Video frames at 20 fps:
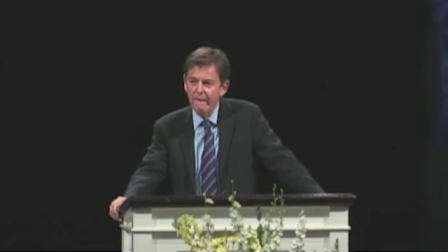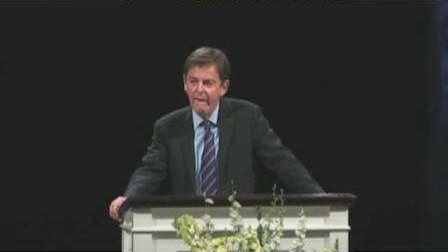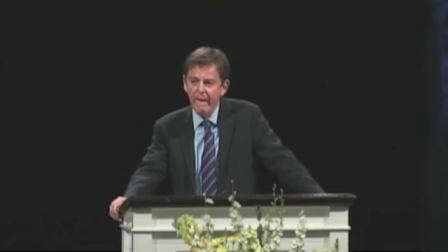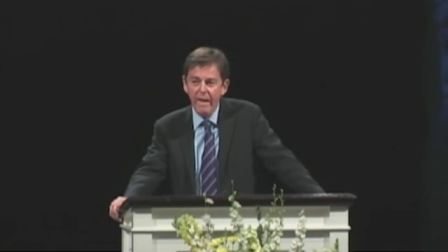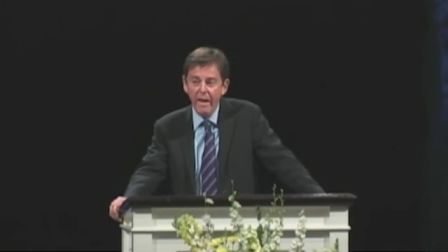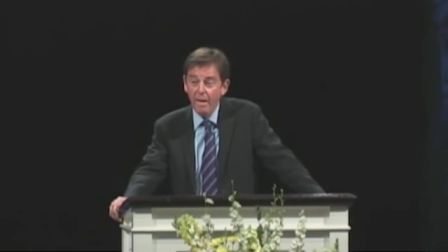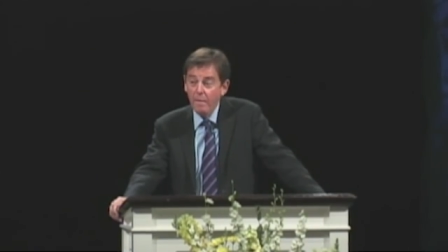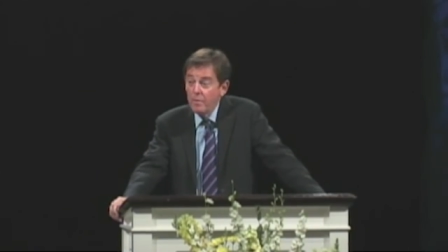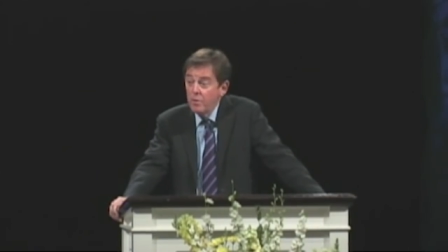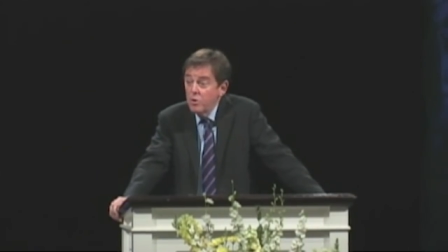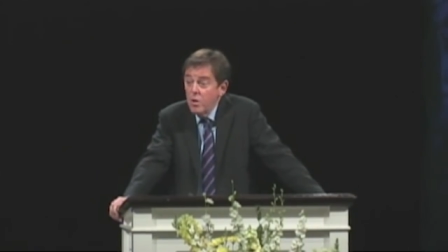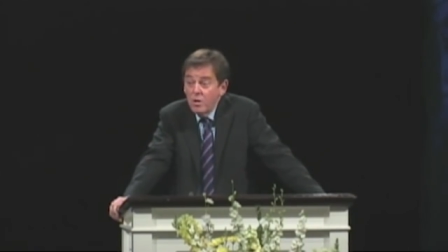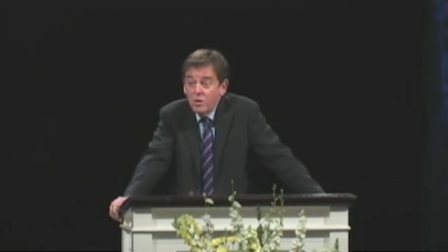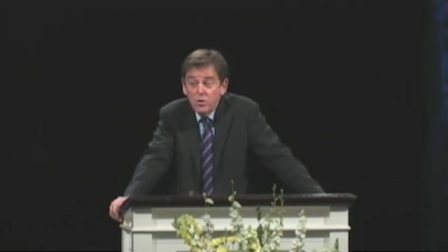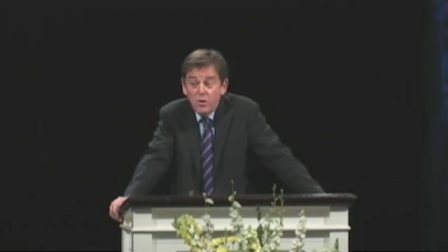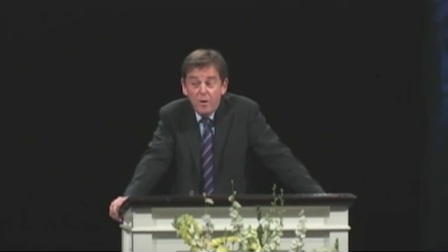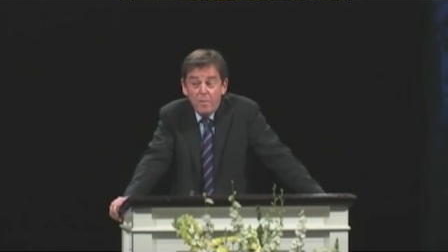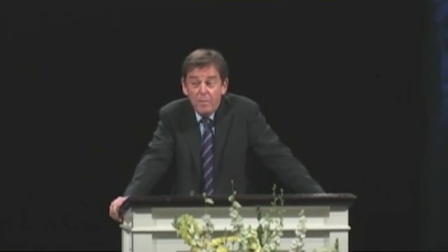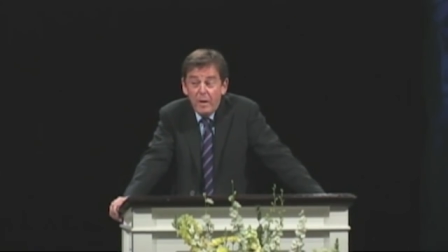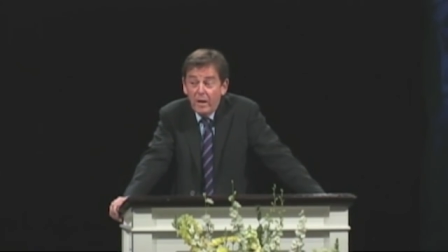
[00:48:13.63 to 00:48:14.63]
And I'm not
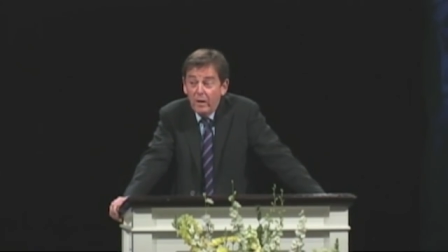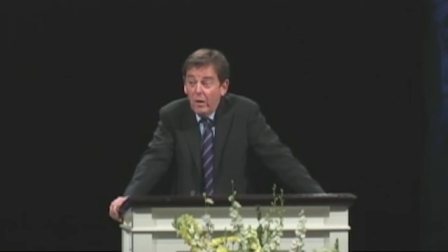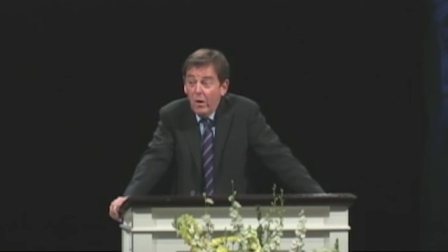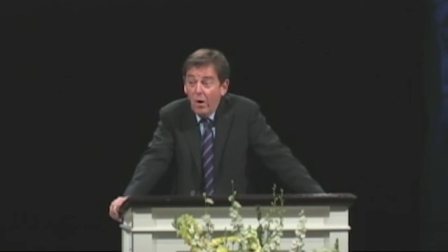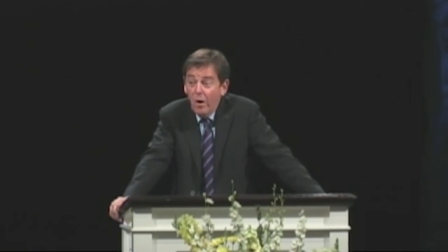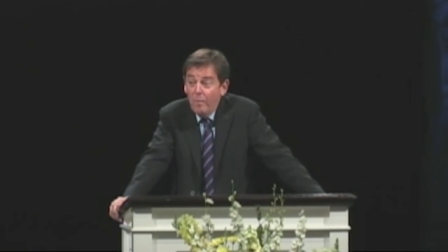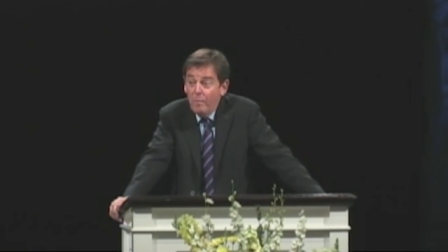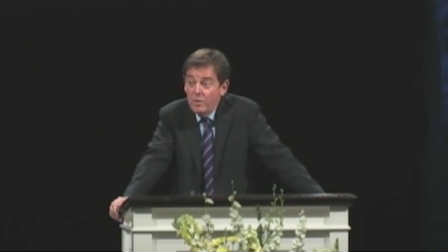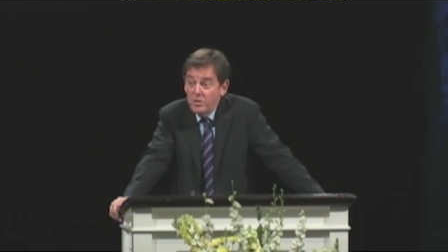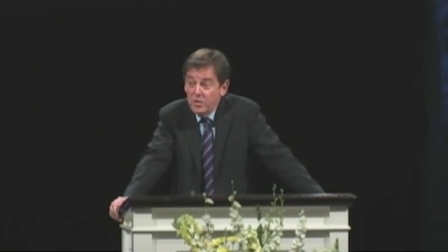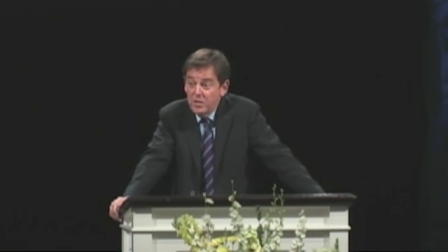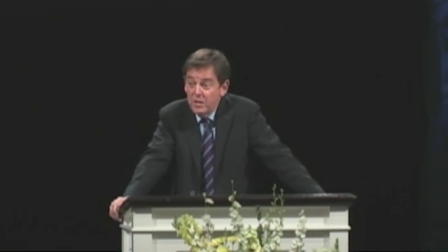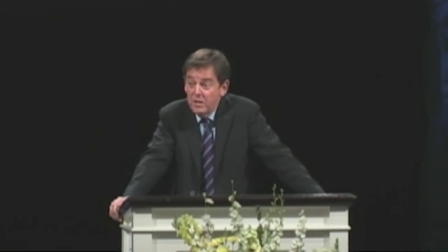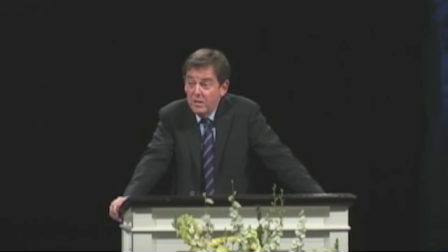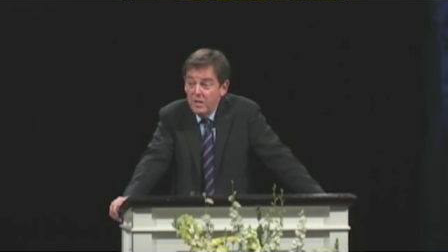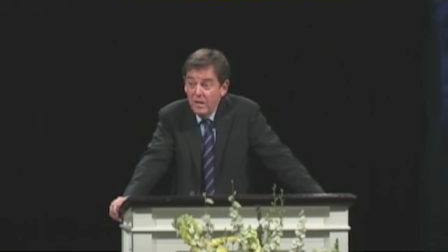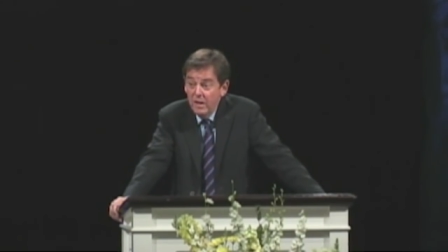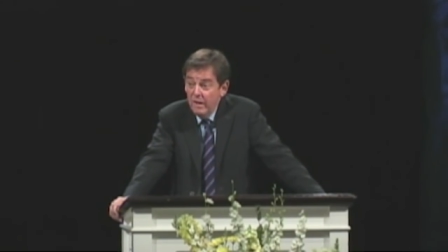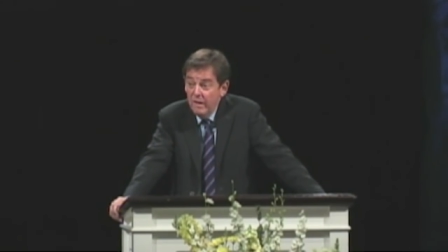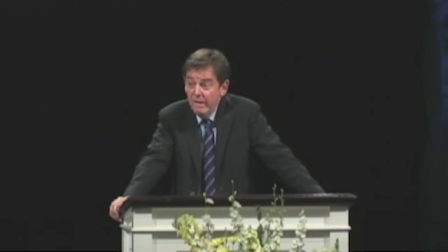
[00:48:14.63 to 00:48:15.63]
trying to be alarmist
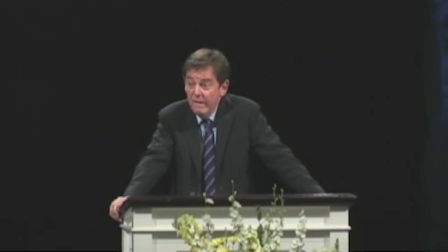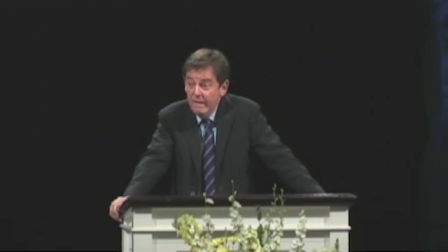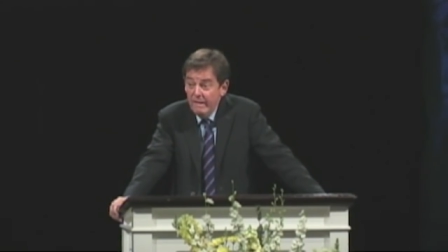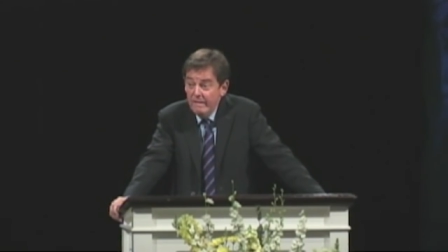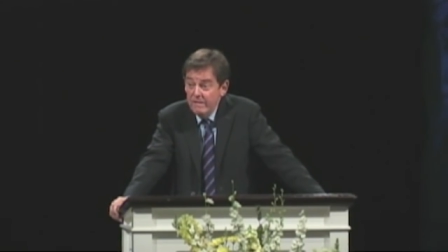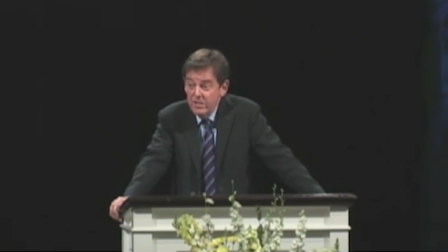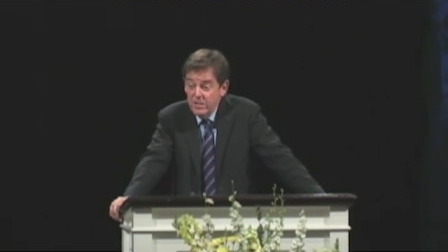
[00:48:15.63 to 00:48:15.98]
and, and